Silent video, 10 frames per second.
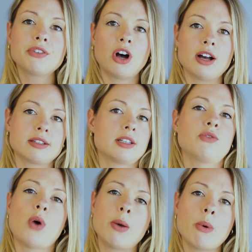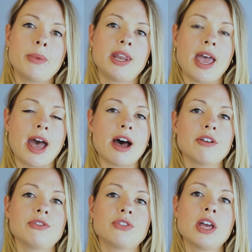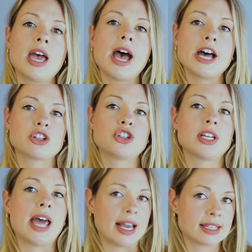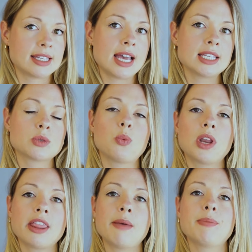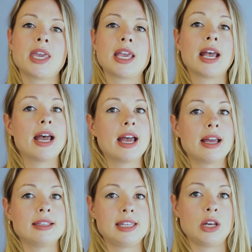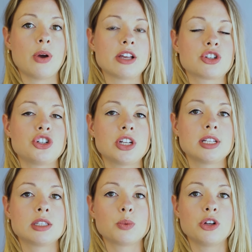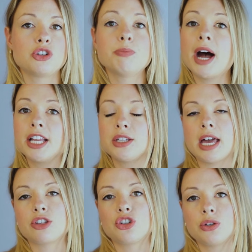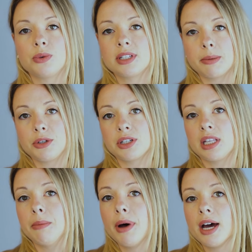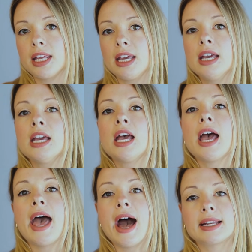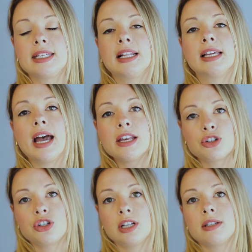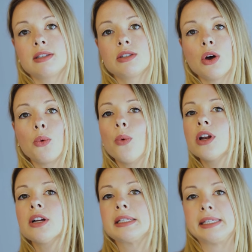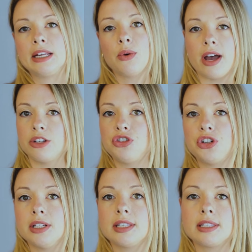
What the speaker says: of causes of why women have estrogen excess, one of them being xenoestrogens, which bind to estrogen receptors in the body, acting like estrogens. So what are xenoestrogens?